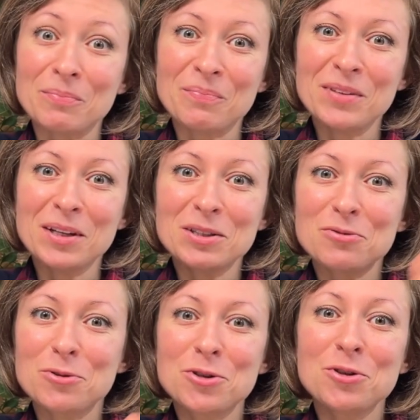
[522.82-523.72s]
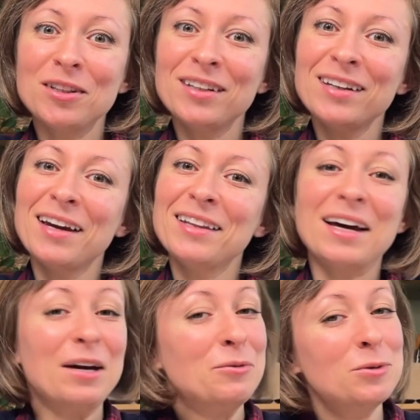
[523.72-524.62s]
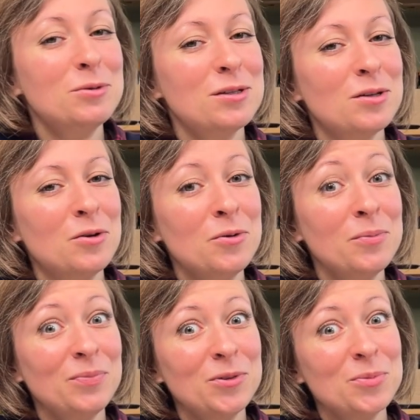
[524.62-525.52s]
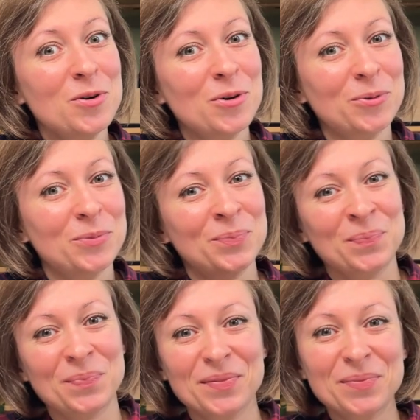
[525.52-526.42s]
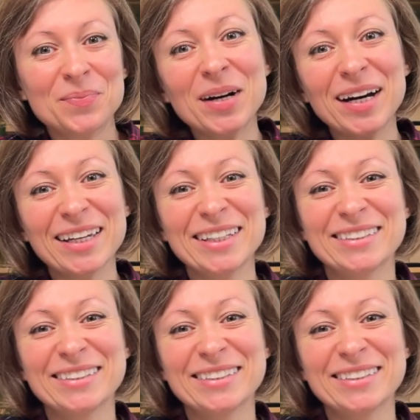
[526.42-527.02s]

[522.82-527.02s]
thanks for joining, and I will see you tomorrow. Bye.